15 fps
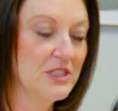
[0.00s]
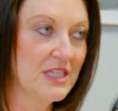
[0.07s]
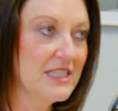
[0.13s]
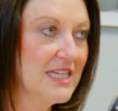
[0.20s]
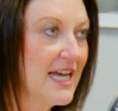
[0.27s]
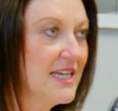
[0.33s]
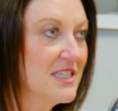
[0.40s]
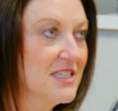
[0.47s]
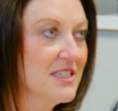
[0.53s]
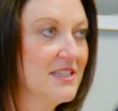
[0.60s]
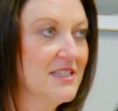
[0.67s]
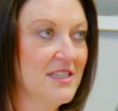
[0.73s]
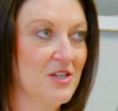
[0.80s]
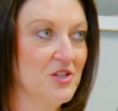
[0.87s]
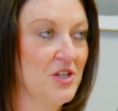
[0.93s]
to the test,
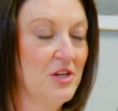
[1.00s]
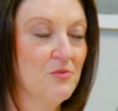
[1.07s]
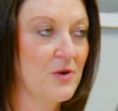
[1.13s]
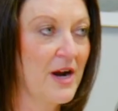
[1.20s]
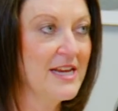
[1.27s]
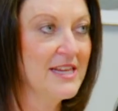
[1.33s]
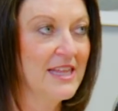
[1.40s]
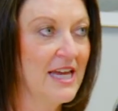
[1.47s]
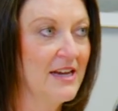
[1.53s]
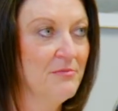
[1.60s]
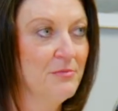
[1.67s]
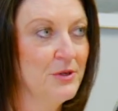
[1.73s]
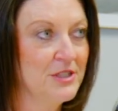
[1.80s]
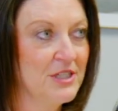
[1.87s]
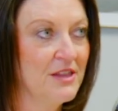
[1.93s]
essentially, right then,
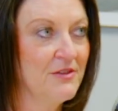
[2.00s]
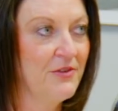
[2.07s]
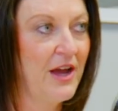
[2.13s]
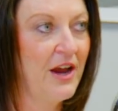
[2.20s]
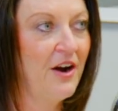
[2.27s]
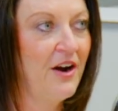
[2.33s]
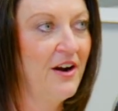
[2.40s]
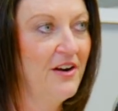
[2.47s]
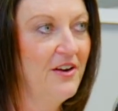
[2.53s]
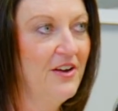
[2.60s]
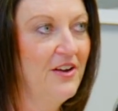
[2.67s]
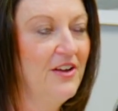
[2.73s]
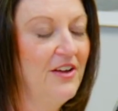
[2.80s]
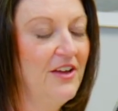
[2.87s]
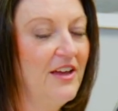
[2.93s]
put to the fire.
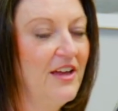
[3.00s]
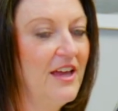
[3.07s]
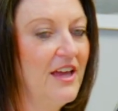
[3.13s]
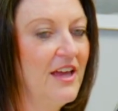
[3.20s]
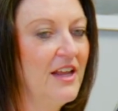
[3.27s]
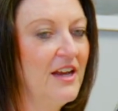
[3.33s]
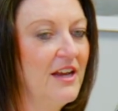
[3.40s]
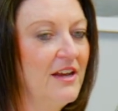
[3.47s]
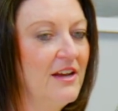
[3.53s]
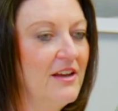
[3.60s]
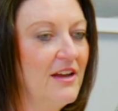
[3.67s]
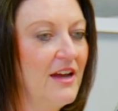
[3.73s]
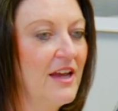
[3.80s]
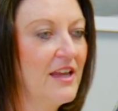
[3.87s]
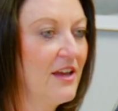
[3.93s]
And
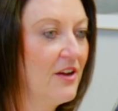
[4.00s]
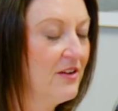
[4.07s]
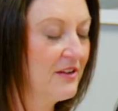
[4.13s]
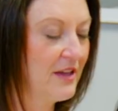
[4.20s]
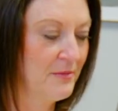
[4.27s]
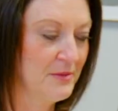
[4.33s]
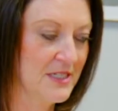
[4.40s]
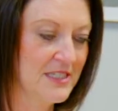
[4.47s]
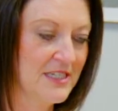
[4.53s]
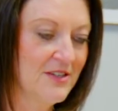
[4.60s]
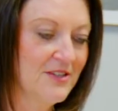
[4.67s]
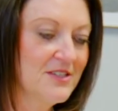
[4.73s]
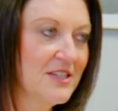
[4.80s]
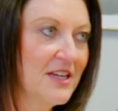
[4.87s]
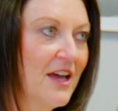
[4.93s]
I kept his
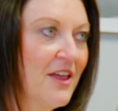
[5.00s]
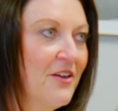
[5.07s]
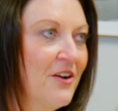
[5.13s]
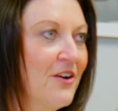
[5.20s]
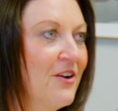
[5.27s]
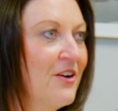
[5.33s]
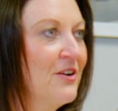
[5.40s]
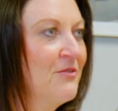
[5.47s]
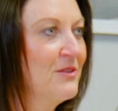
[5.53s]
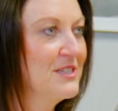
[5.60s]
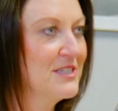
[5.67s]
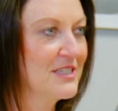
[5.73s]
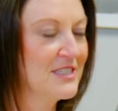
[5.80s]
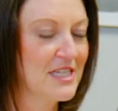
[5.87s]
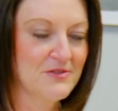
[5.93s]
deals together, and we
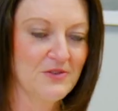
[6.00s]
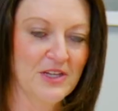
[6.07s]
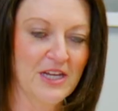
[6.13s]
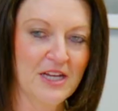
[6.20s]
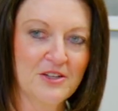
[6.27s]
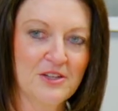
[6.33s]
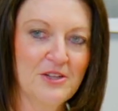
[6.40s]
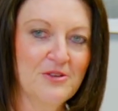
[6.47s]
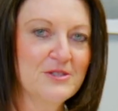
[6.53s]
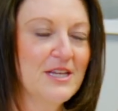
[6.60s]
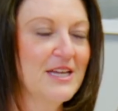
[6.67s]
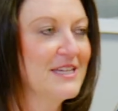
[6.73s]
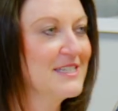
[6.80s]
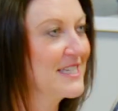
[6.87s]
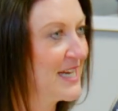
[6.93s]
successfully had
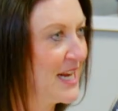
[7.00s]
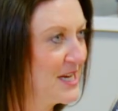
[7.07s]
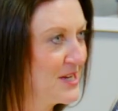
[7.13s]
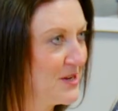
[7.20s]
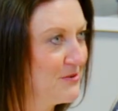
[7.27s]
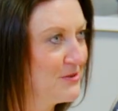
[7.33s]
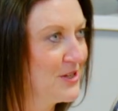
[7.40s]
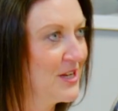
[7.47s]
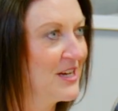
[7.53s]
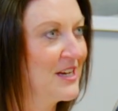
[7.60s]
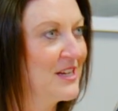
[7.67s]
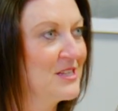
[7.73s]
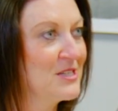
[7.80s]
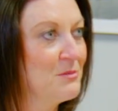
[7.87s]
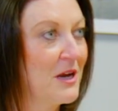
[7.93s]
closings, and I negotiated
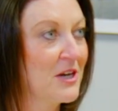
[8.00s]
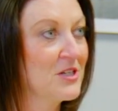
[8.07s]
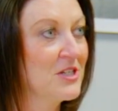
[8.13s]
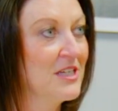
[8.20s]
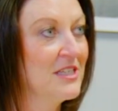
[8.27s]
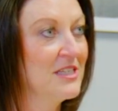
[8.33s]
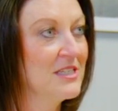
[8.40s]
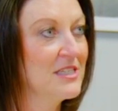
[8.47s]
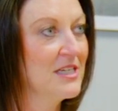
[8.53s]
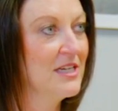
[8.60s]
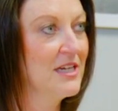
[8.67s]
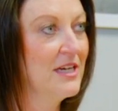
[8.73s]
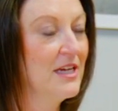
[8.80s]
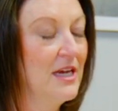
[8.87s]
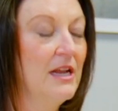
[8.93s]
inspections.
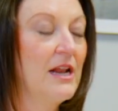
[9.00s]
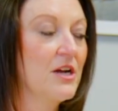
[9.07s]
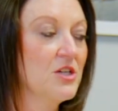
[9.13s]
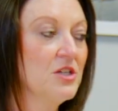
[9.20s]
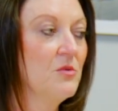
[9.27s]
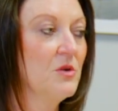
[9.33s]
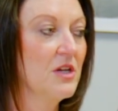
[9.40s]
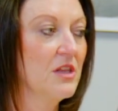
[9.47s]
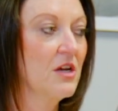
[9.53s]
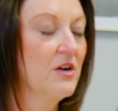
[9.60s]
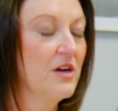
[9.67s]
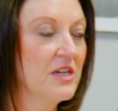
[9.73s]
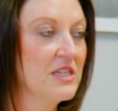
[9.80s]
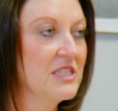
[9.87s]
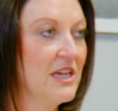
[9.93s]
And actually, one of the
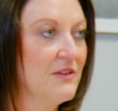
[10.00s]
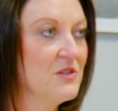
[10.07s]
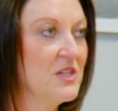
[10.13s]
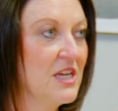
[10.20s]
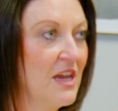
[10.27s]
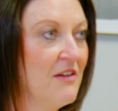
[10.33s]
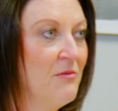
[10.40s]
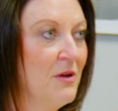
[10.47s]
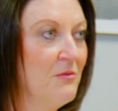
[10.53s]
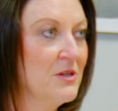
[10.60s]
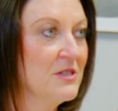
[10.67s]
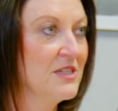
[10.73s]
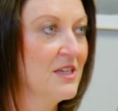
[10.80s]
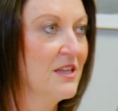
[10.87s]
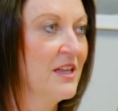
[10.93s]
greatest gifts he gave me
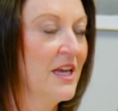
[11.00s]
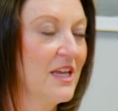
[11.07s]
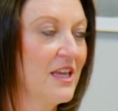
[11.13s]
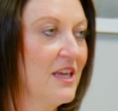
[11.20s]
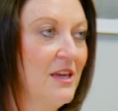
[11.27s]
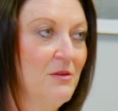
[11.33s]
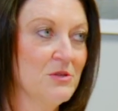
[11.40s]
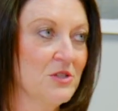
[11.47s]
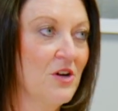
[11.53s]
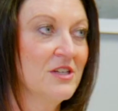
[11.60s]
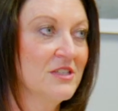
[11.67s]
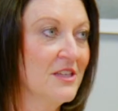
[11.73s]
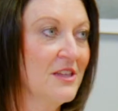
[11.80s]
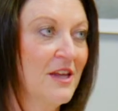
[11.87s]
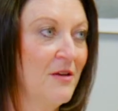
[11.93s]
was that, he was
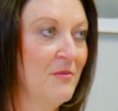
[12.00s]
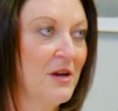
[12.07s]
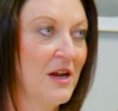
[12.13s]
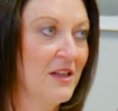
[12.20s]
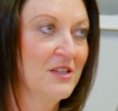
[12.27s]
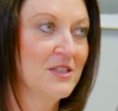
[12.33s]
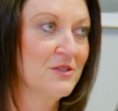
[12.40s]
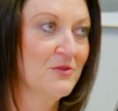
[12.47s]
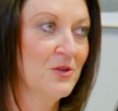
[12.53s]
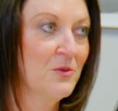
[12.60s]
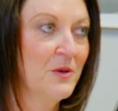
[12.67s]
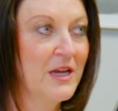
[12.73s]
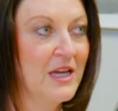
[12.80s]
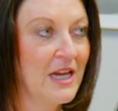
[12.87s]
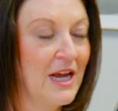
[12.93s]
gone to the Cayman Islands for a
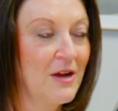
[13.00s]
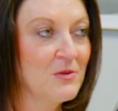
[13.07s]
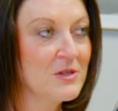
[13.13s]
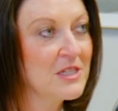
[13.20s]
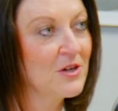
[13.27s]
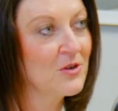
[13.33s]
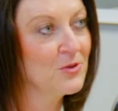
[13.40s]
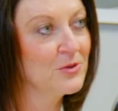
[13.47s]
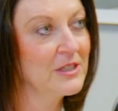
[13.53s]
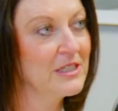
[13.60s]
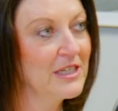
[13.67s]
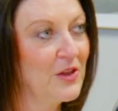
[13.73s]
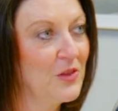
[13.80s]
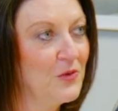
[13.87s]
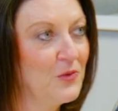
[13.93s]
week, and I was here holding down the